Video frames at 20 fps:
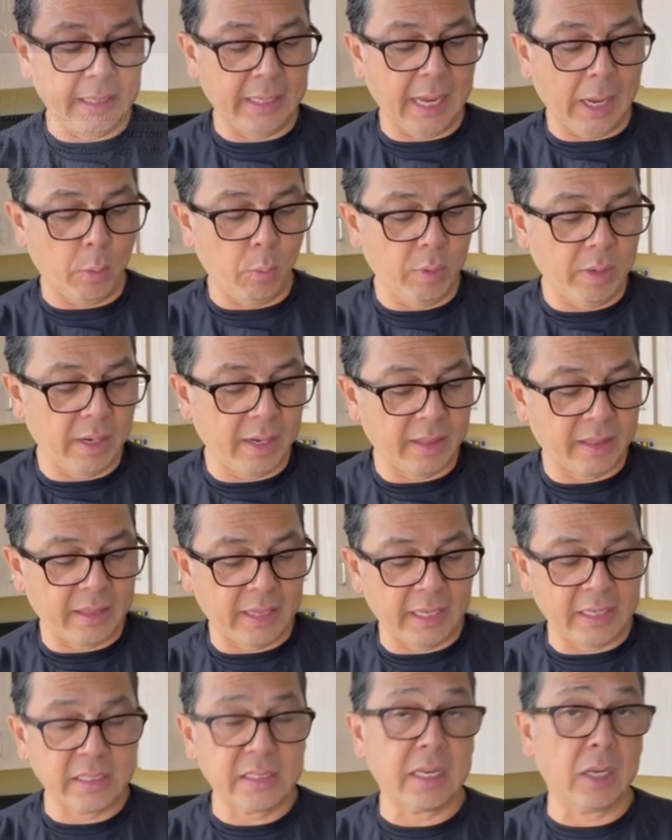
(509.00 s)
Now, one of the
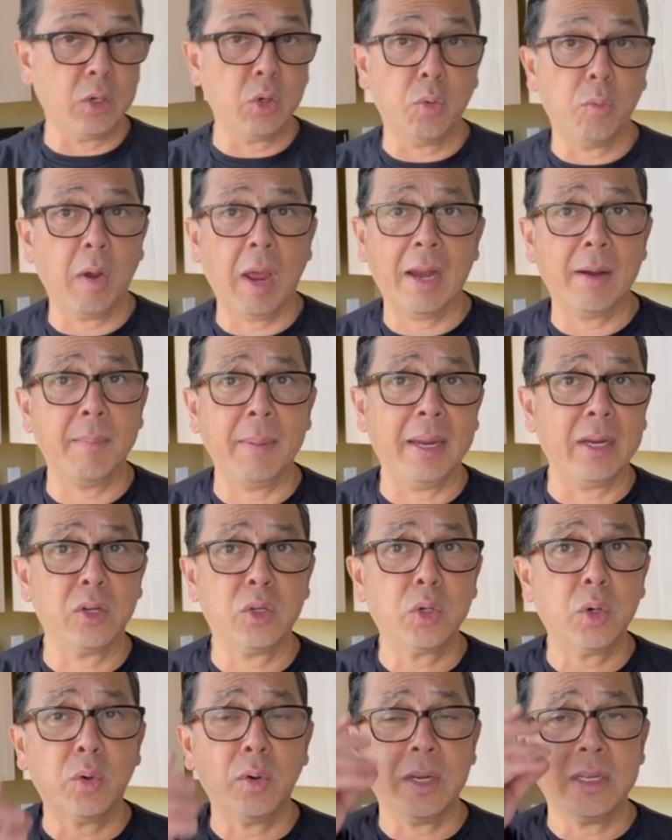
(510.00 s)
things that you got to make
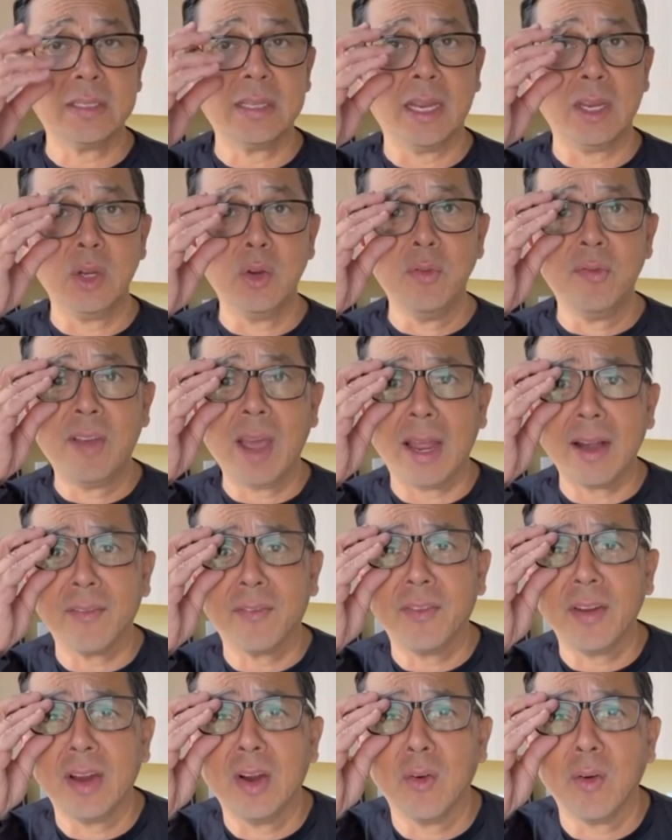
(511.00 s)
sure is that you've got to
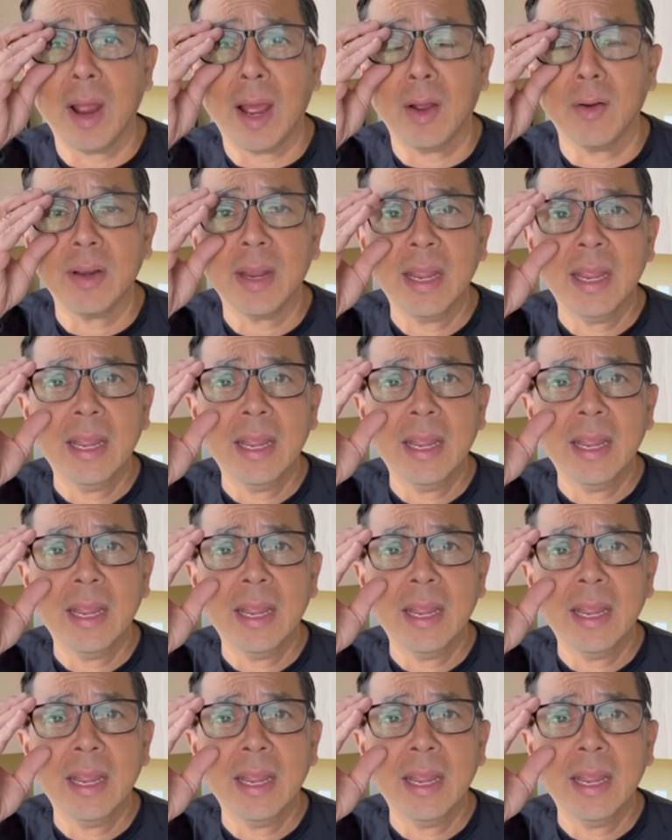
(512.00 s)
figure out,